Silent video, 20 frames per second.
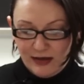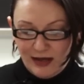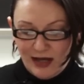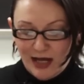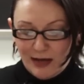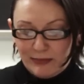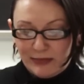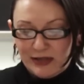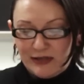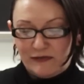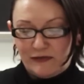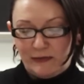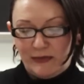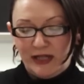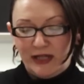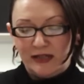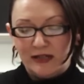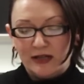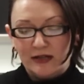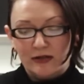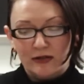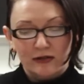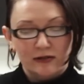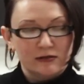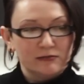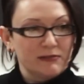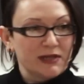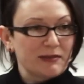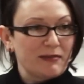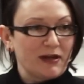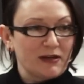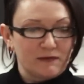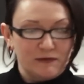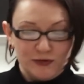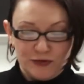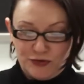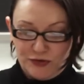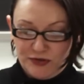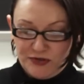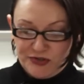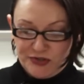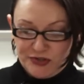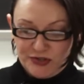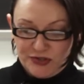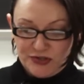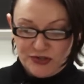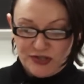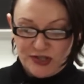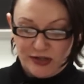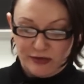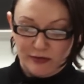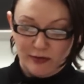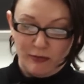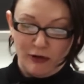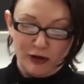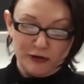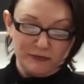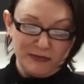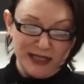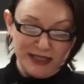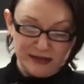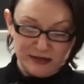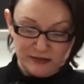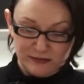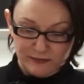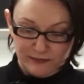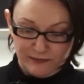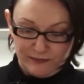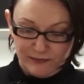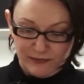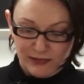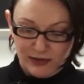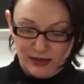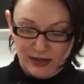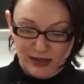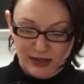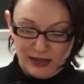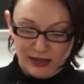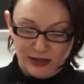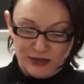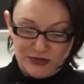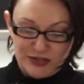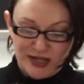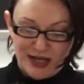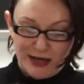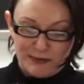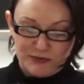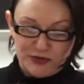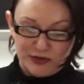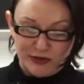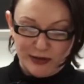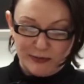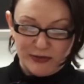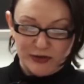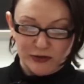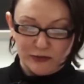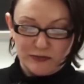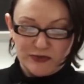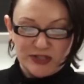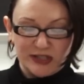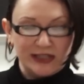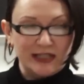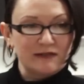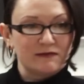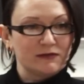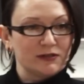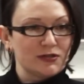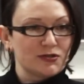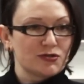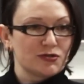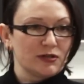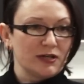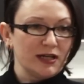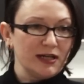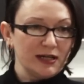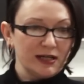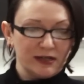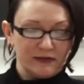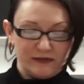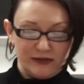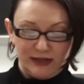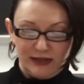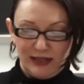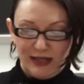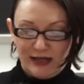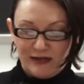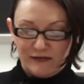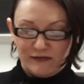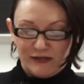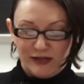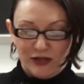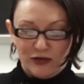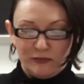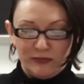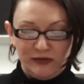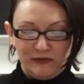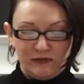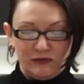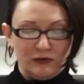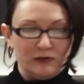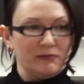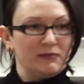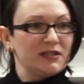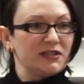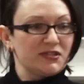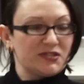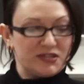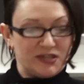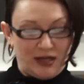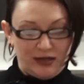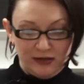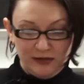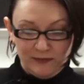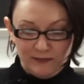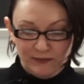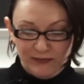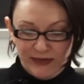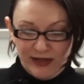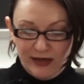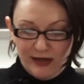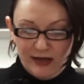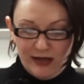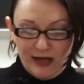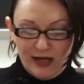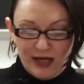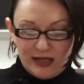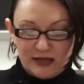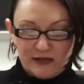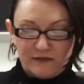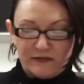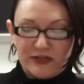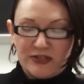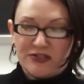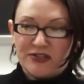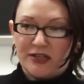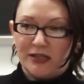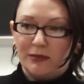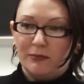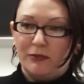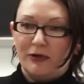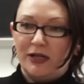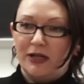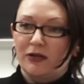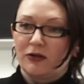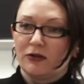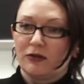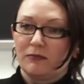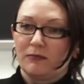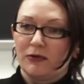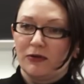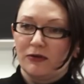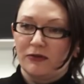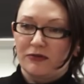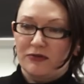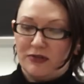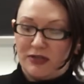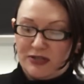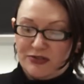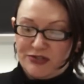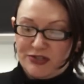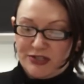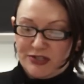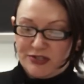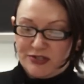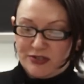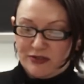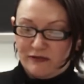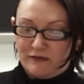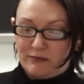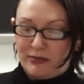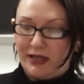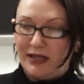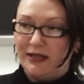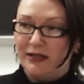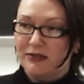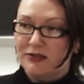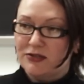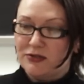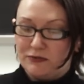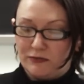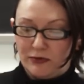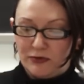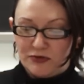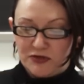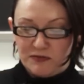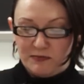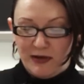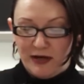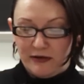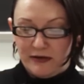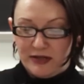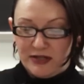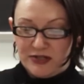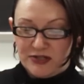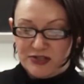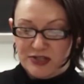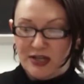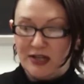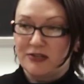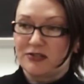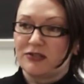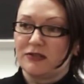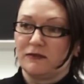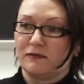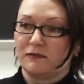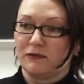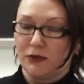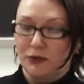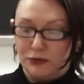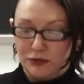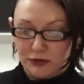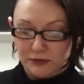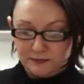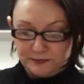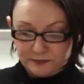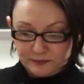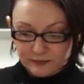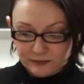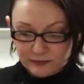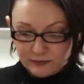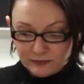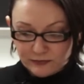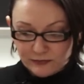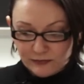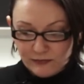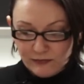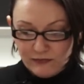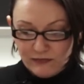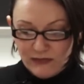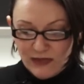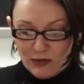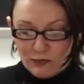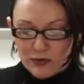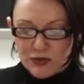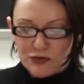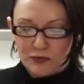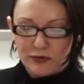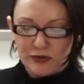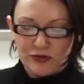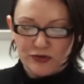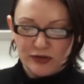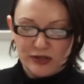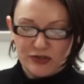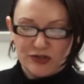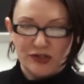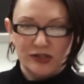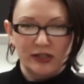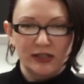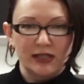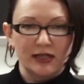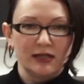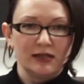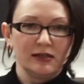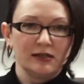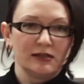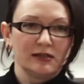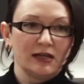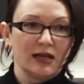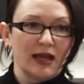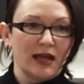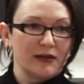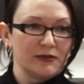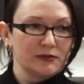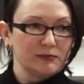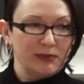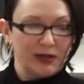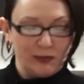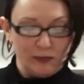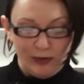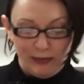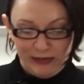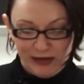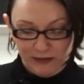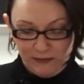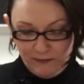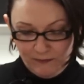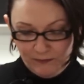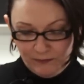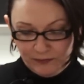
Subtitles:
Happily for me, not all Mi'kmaq food traditions center upon meat. Glooskap's grandmother was a leaf on a tree, given life and human form by the sun, and the feast celebrating her birth consists of plants, roots, berries, nuts, and fruit, which were traditionally gathered by women.